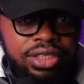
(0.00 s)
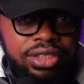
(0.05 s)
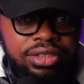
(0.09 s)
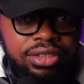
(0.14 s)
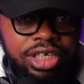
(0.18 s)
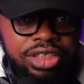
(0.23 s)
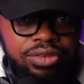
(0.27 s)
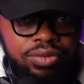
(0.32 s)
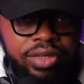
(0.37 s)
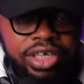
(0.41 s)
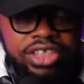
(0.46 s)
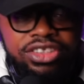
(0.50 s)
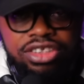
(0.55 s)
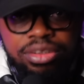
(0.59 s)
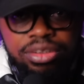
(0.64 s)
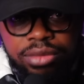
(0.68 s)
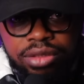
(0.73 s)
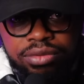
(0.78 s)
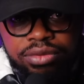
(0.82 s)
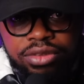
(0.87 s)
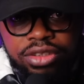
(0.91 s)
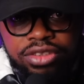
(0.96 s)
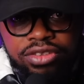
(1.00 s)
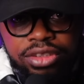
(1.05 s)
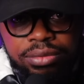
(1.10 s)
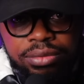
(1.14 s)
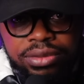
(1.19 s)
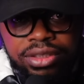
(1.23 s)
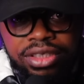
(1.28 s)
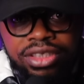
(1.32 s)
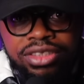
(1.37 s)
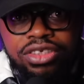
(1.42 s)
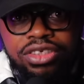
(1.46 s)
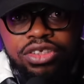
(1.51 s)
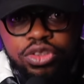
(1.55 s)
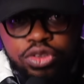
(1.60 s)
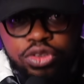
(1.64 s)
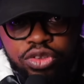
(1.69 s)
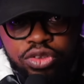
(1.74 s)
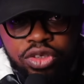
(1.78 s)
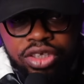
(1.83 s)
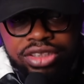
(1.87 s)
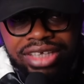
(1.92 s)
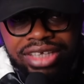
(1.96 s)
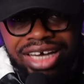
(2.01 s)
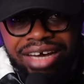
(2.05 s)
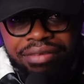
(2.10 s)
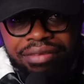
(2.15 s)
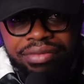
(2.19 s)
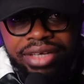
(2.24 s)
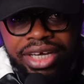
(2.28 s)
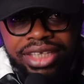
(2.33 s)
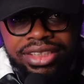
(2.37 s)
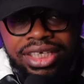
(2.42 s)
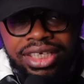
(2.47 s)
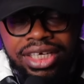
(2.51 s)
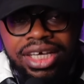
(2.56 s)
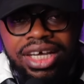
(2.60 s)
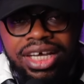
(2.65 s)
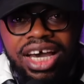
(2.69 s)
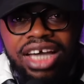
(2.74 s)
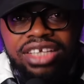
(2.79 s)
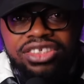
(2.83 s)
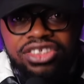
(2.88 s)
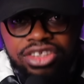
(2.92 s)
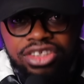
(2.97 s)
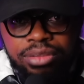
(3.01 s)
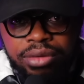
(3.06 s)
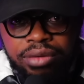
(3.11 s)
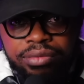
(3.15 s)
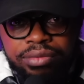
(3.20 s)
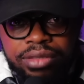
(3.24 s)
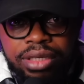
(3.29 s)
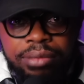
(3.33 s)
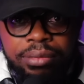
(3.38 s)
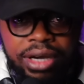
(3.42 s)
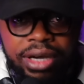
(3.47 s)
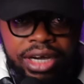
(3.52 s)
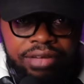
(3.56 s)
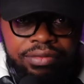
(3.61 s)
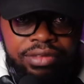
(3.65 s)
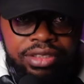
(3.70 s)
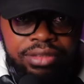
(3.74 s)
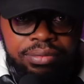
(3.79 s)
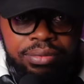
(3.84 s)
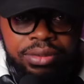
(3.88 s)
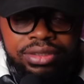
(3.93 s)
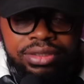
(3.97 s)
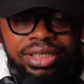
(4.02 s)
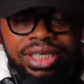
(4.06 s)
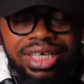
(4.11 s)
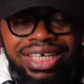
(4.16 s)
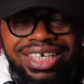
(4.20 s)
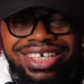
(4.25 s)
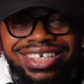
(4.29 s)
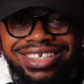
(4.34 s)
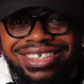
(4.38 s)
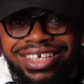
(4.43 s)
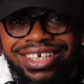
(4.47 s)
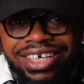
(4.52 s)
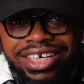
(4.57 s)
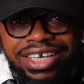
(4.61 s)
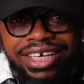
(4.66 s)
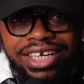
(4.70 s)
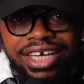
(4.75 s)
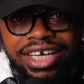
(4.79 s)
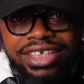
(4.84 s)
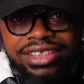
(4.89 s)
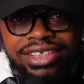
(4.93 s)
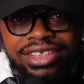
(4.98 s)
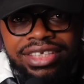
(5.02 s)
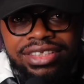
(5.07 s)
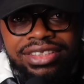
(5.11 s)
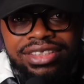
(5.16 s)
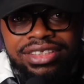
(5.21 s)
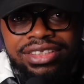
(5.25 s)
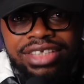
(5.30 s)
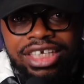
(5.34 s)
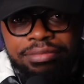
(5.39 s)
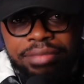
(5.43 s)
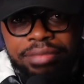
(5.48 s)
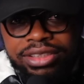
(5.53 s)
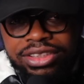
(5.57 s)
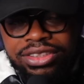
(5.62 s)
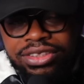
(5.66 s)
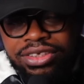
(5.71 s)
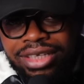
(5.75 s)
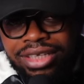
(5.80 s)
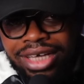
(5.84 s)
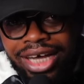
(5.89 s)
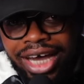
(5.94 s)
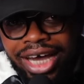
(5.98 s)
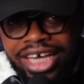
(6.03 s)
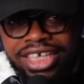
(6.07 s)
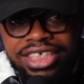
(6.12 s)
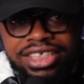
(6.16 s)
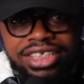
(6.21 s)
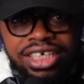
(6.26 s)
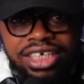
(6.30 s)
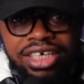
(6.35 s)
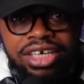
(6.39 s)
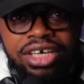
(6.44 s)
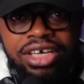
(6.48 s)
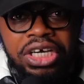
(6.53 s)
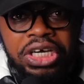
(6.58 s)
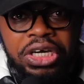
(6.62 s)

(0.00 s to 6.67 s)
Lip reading: That's why some of your scriptures do not have that and some of them have it. But in the earlier sense, that particular idea